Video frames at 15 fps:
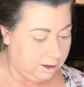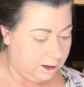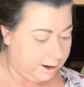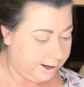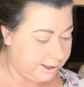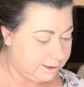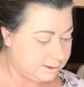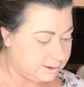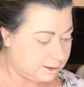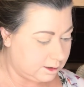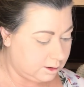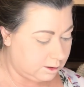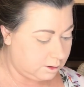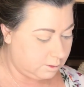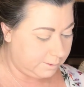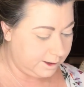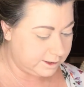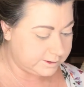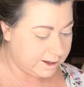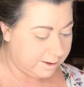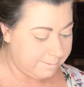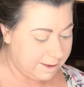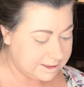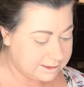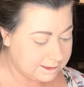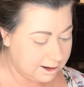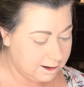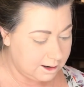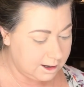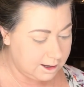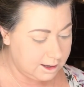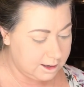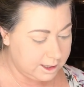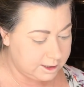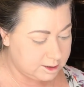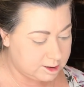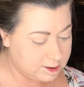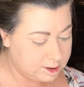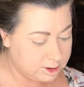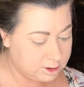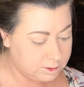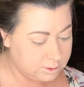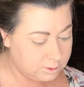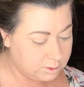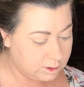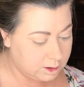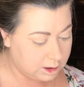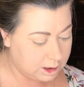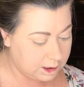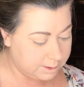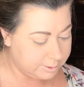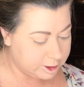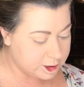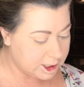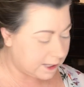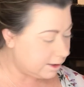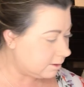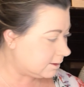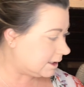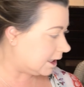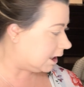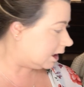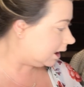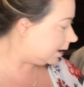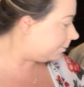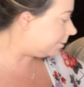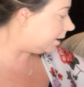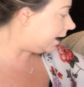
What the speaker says: All right, so we also have mascara and 2 glimmer shadows and a lip